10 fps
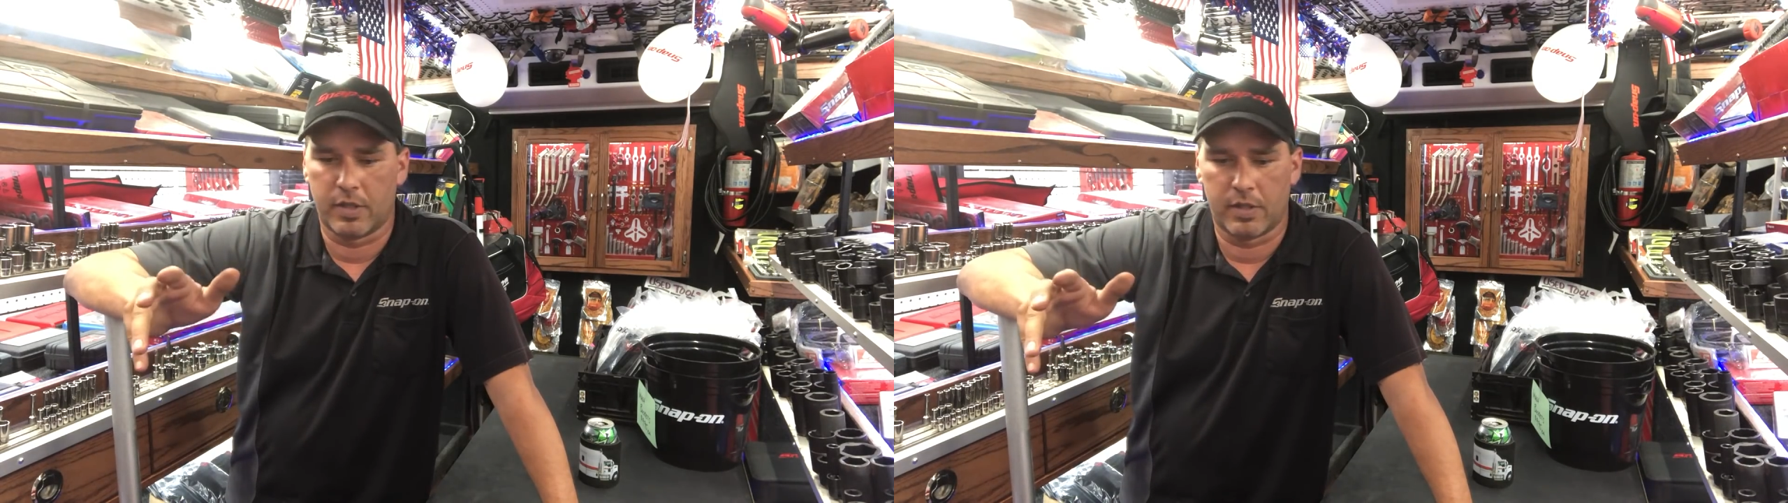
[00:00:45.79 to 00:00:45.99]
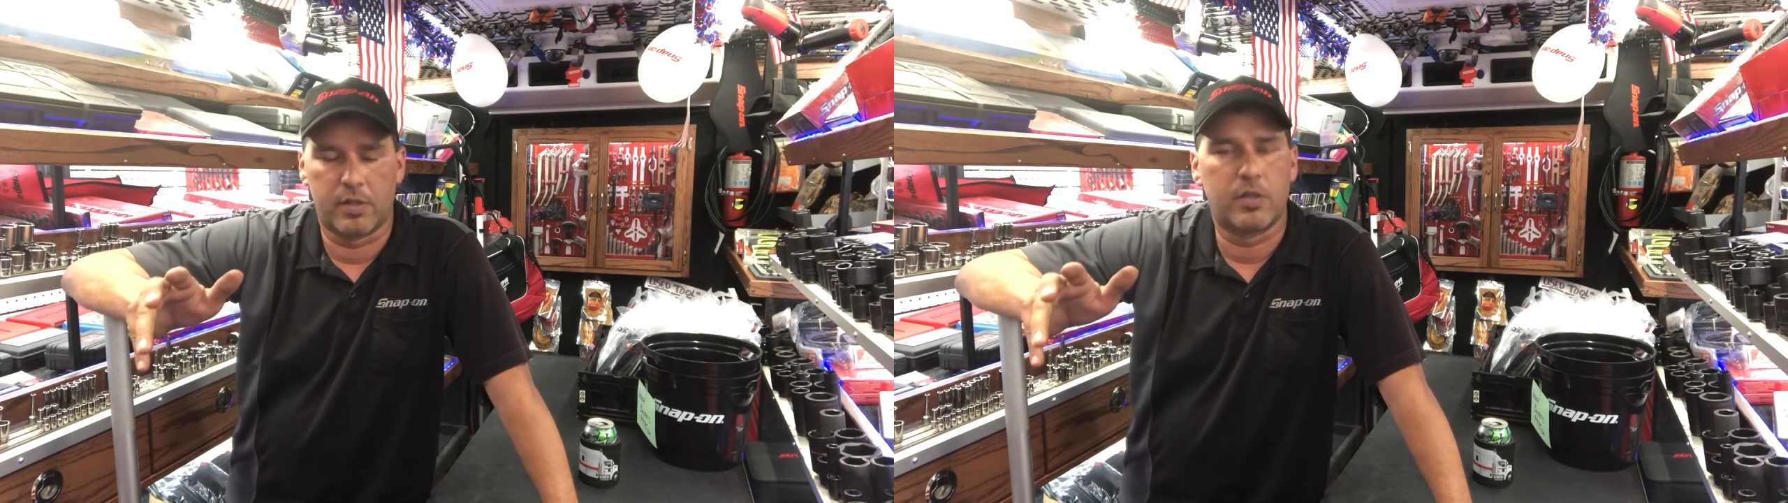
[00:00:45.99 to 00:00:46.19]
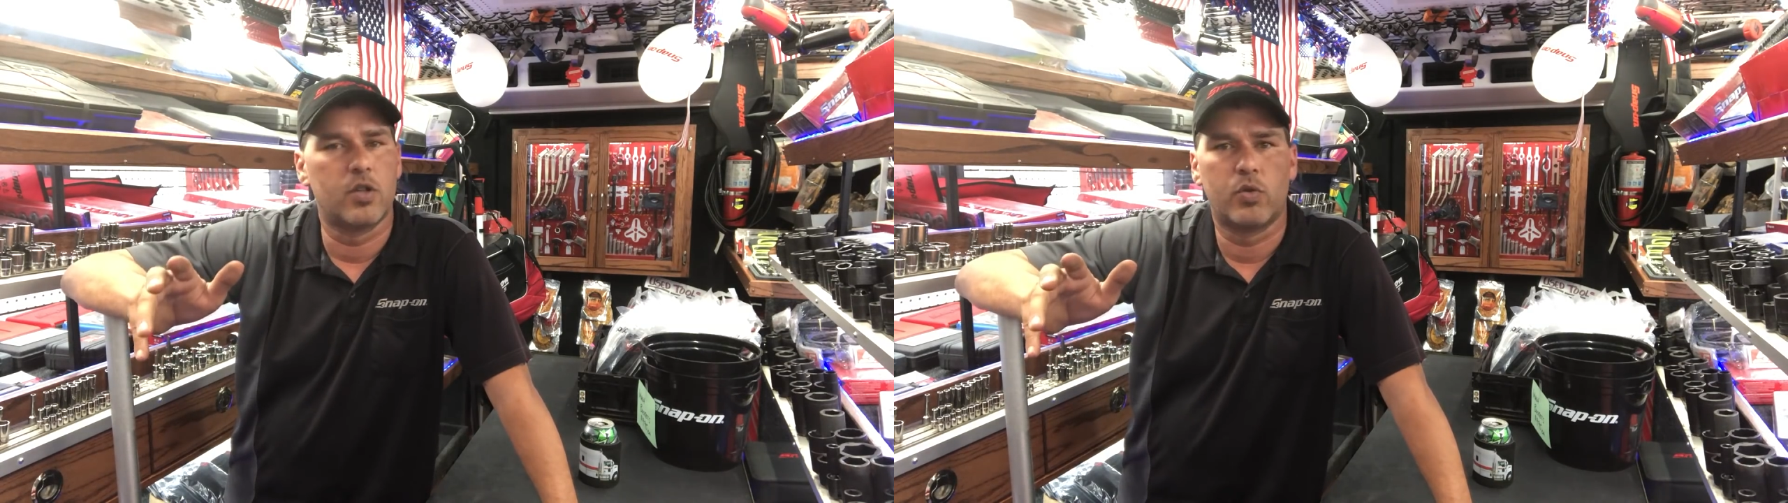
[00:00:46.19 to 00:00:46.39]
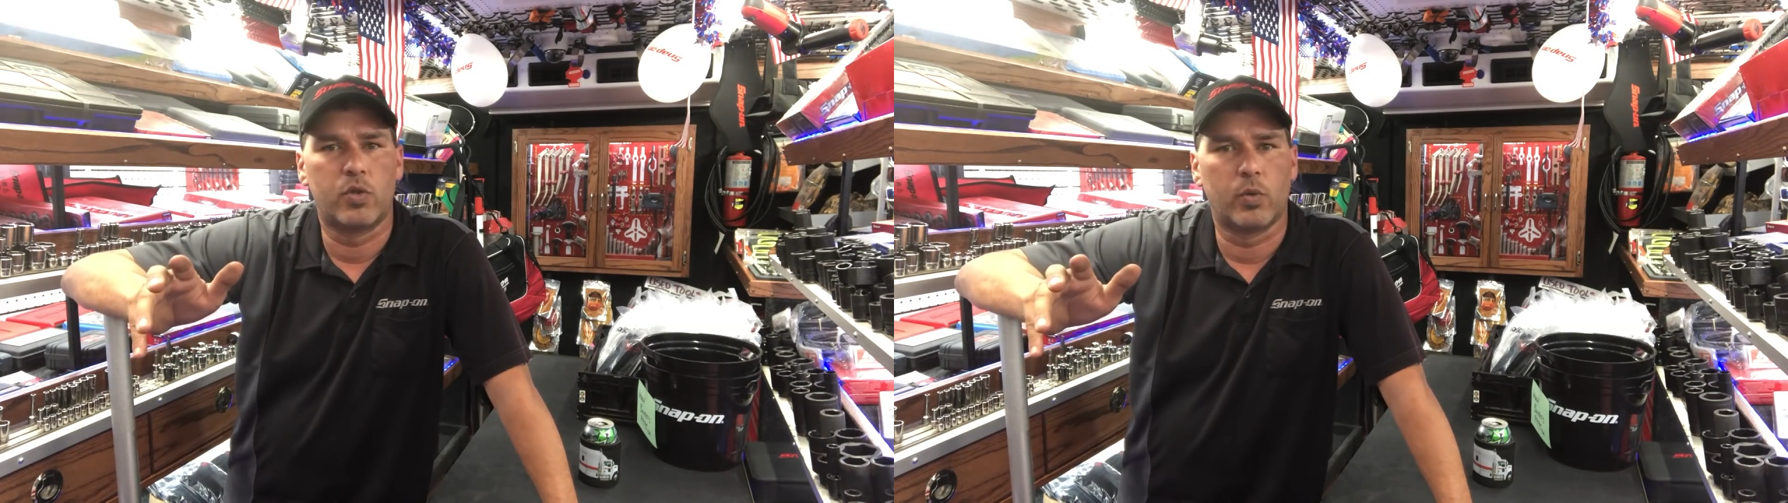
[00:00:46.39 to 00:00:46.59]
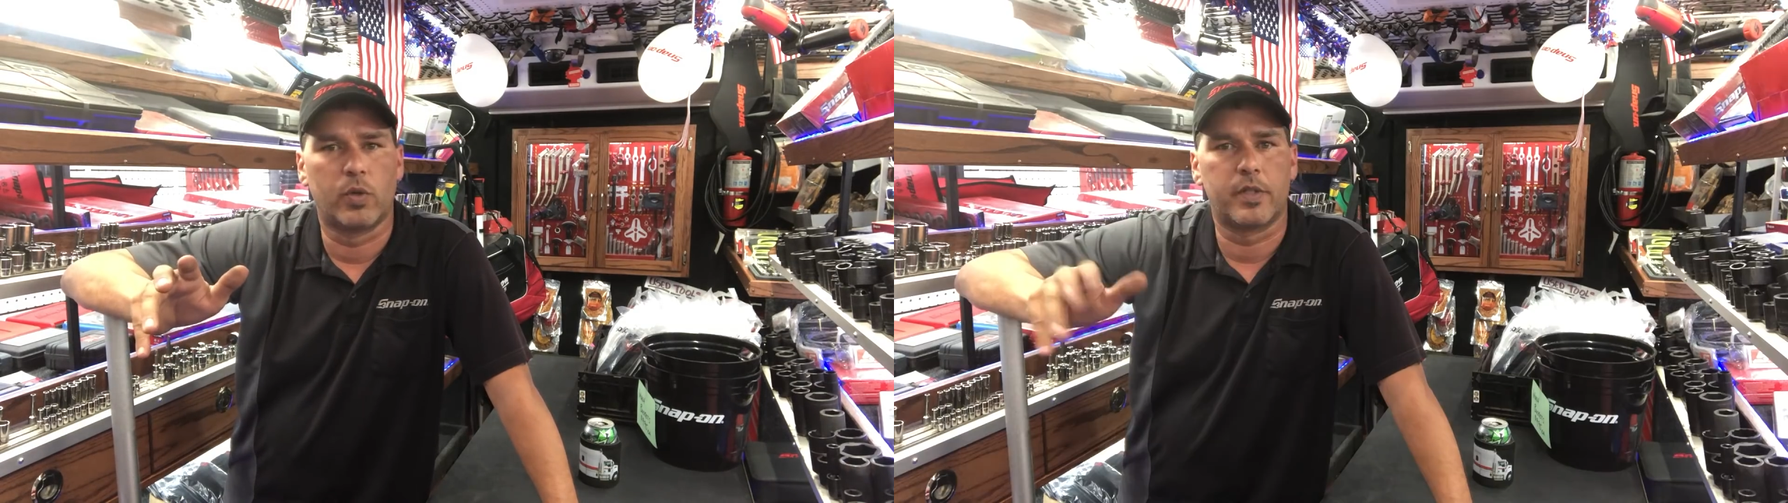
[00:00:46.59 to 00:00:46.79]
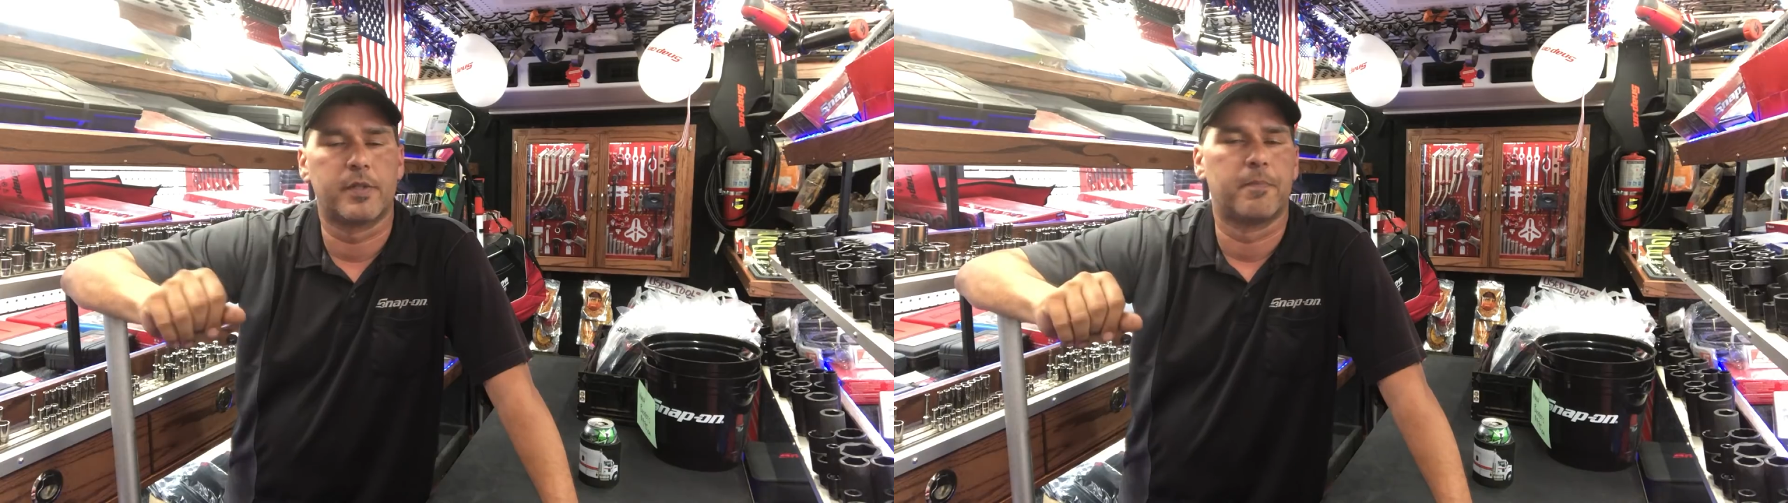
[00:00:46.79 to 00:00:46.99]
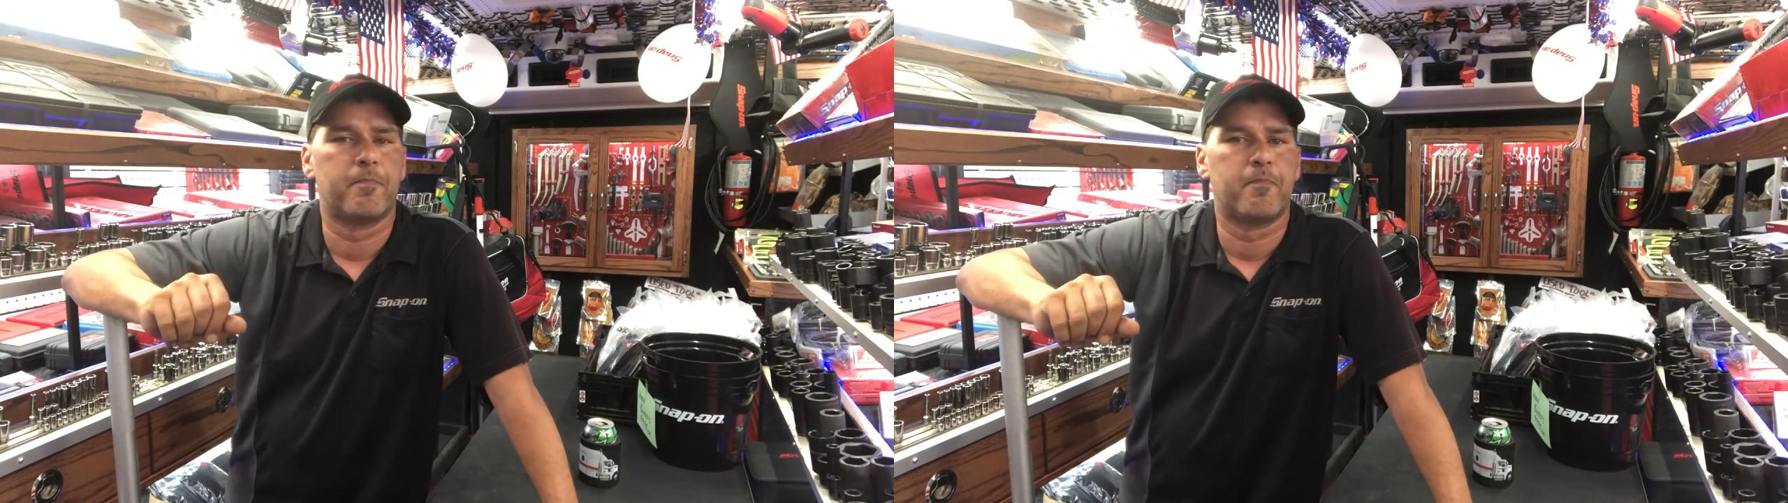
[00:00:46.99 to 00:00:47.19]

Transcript: this new tools.